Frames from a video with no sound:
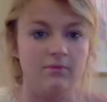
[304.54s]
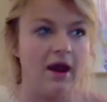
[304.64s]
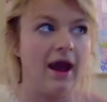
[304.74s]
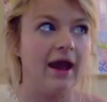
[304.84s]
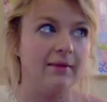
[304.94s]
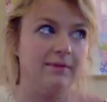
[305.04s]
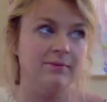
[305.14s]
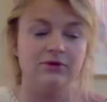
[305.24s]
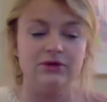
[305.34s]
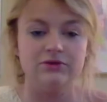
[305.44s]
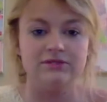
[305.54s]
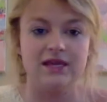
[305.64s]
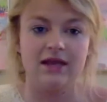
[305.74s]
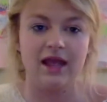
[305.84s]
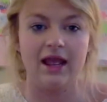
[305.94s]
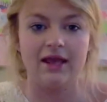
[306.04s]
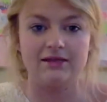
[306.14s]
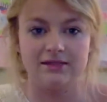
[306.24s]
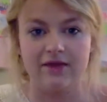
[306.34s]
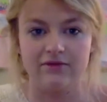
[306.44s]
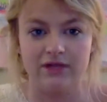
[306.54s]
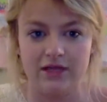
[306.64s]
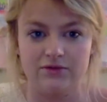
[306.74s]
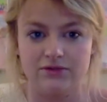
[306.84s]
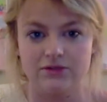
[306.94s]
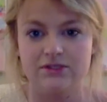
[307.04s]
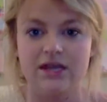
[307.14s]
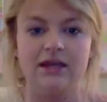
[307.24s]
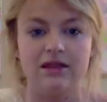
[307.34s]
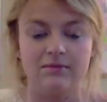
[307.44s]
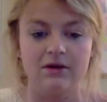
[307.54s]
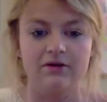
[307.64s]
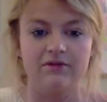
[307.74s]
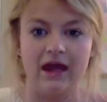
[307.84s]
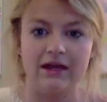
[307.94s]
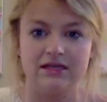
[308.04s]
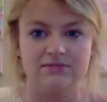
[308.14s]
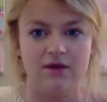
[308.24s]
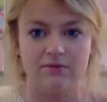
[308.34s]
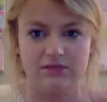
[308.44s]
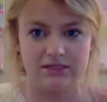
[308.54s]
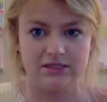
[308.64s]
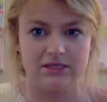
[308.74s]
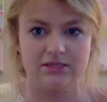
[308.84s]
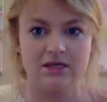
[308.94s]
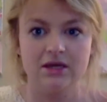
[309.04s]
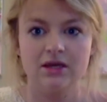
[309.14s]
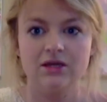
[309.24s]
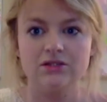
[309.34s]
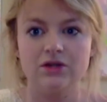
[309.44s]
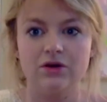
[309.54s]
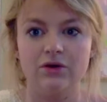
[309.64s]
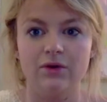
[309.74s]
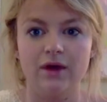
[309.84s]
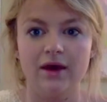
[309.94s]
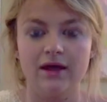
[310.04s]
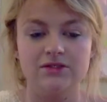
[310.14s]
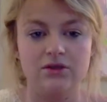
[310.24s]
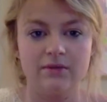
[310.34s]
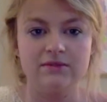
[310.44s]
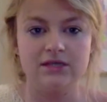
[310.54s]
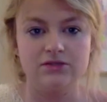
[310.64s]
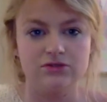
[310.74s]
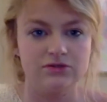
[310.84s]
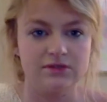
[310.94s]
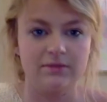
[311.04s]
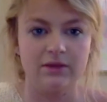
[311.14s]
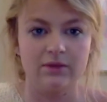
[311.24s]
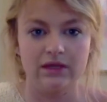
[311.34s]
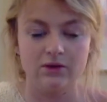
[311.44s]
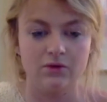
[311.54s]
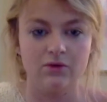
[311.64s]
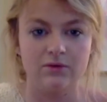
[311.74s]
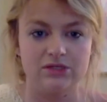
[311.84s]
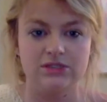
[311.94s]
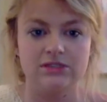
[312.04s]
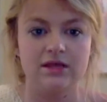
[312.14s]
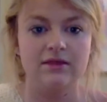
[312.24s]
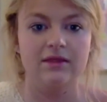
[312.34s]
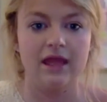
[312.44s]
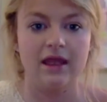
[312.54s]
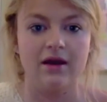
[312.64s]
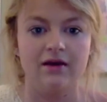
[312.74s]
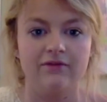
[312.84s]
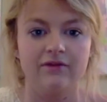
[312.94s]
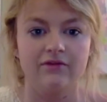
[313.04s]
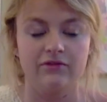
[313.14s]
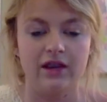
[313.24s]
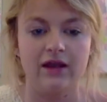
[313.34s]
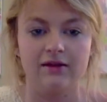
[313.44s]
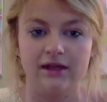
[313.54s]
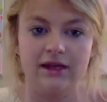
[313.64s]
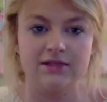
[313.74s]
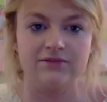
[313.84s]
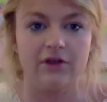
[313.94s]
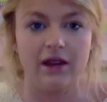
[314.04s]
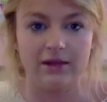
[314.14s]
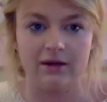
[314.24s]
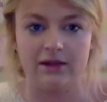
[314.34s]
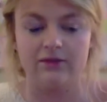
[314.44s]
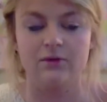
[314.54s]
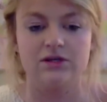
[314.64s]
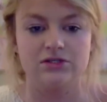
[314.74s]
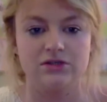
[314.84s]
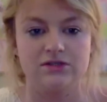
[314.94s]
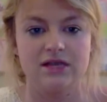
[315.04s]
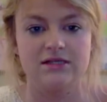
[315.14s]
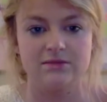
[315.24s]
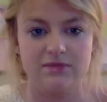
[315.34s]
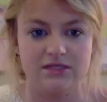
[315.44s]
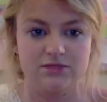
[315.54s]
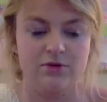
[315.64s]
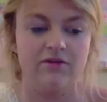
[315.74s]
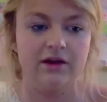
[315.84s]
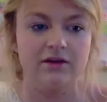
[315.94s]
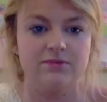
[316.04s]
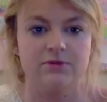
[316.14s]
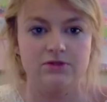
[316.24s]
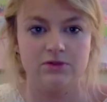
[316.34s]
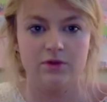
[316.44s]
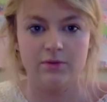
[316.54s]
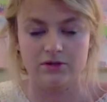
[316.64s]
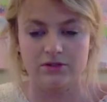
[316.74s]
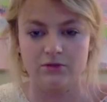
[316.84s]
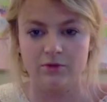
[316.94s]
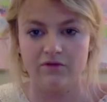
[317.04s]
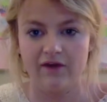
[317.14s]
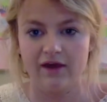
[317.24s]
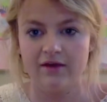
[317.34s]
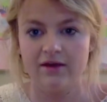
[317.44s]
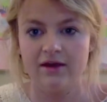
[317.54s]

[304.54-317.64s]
High people use it and everyday users, and in the middle of that is small businesses. So Instagram has introduced something really cool, which is they offer free analytics for anybody that registers as a business profile as opposed to a personal profile.